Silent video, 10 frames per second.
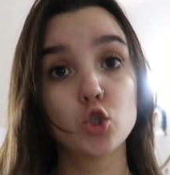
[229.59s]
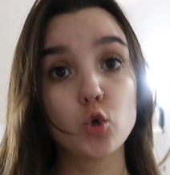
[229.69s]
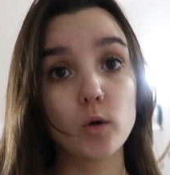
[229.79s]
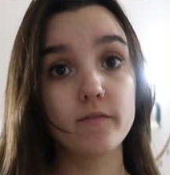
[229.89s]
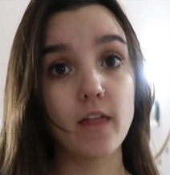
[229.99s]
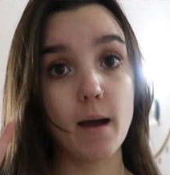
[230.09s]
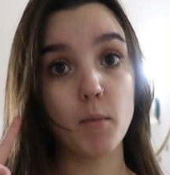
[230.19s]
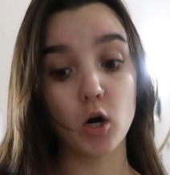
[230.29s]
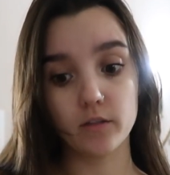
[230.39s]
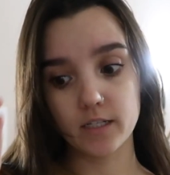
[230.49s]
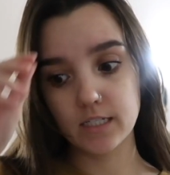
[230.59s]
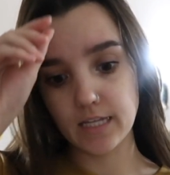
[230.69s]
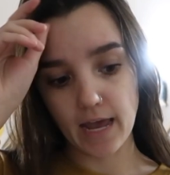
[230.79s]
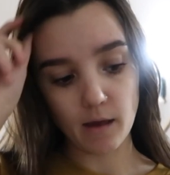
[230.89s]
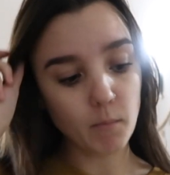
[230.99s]
Two of them are the
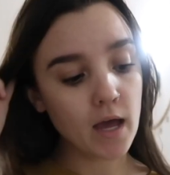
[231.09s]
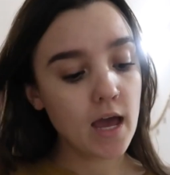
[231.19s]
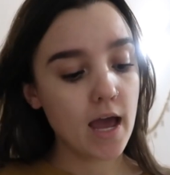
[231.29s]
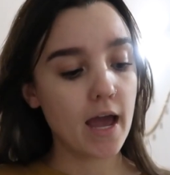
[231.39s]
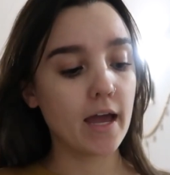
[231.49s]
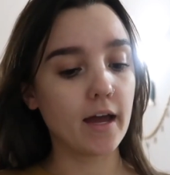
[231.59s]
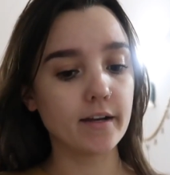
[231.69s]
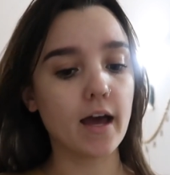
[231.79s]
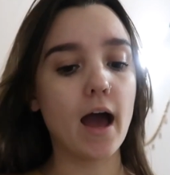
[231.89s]
same and